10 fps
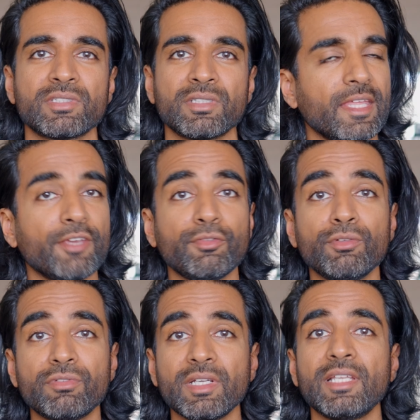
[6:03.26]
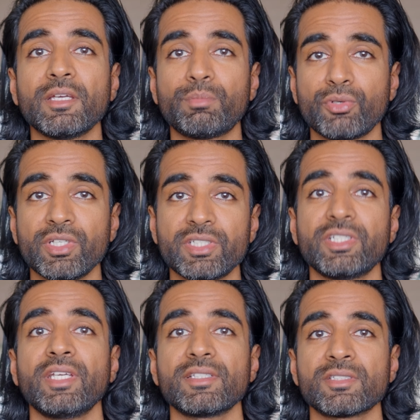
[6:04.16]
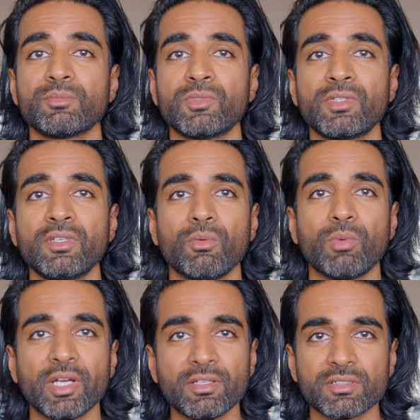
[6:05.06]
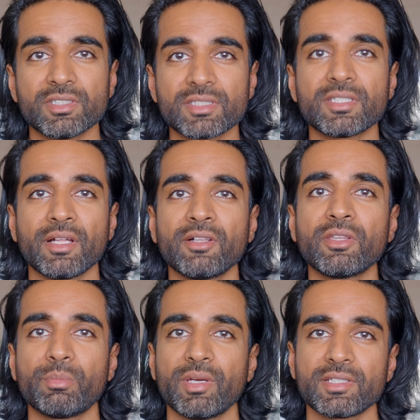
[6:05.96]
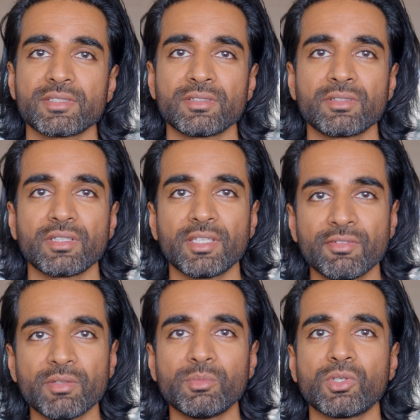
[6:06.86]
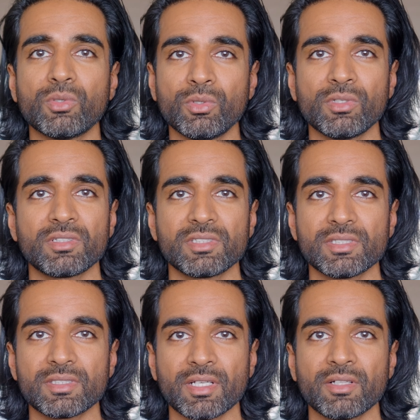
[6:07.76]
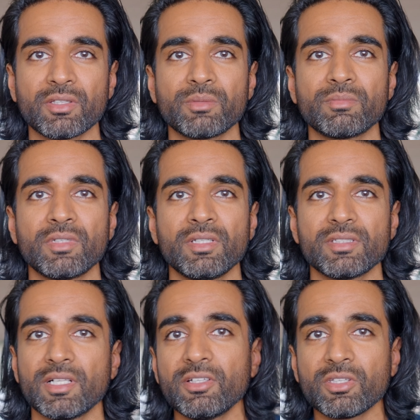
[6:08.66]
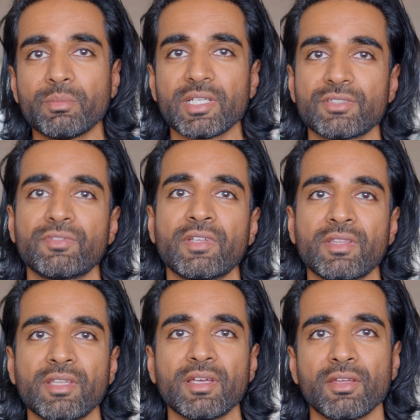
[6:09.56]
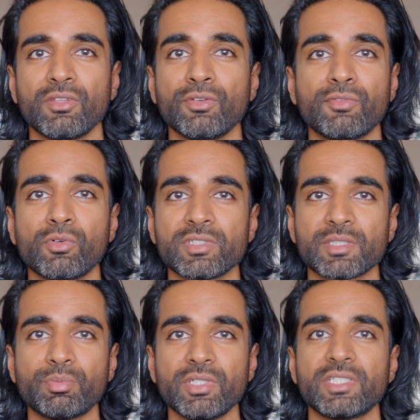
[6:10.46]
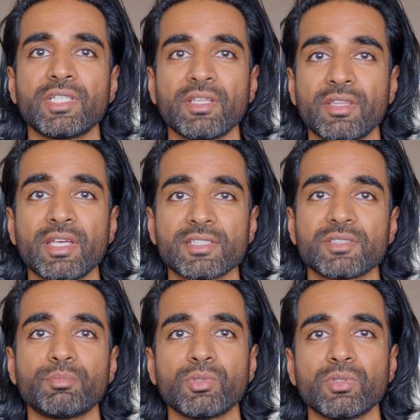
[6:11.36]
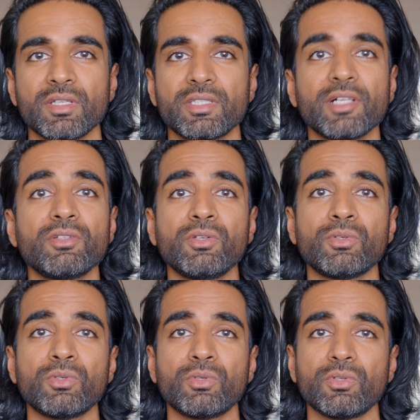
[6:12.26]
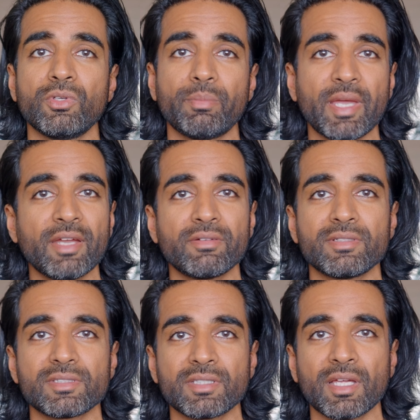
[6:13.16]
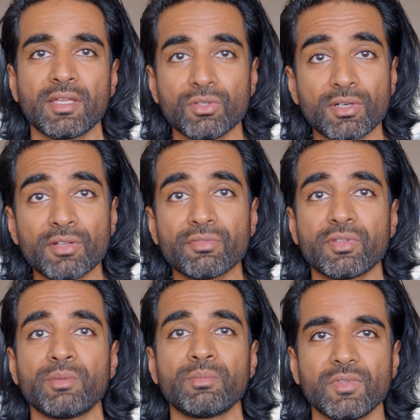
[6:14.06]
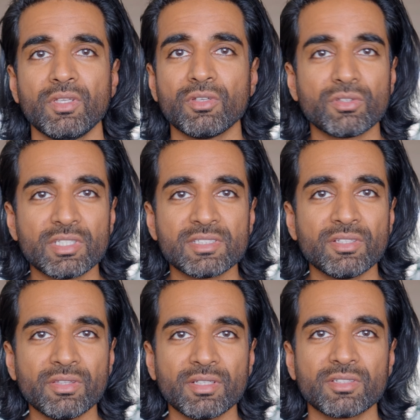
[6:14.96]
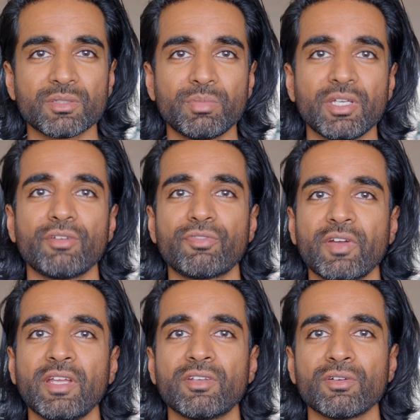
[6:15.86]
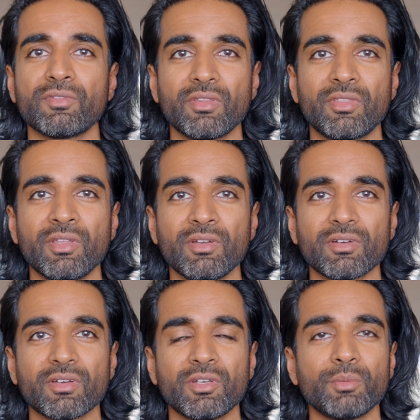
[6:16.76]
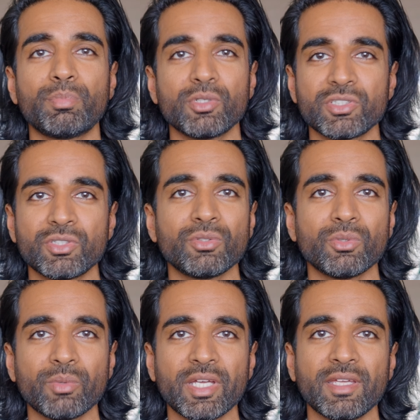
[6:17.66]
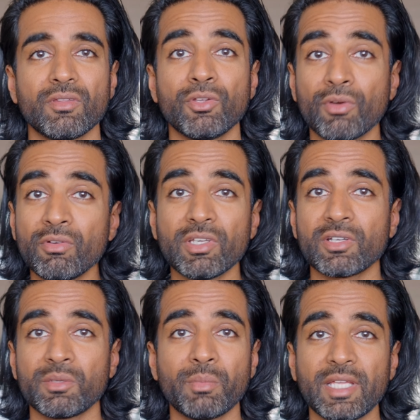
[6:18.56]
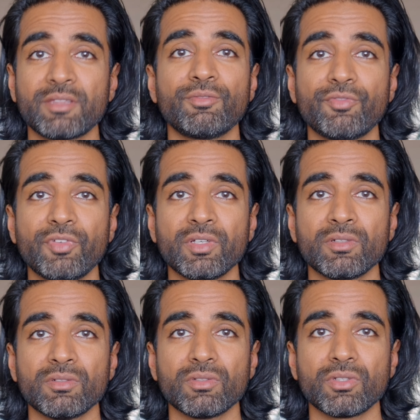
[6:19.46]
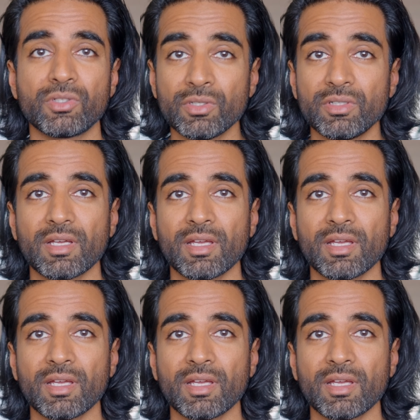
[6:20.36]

And if you really appreciate someone, why not just tell the person? Give them a call and just tell them. Tell your best friend that you've always appreciated their support. Tell your parents that you love them. There's nothing to be afraid of. They're not going to push you away. You're only going to make them feel good.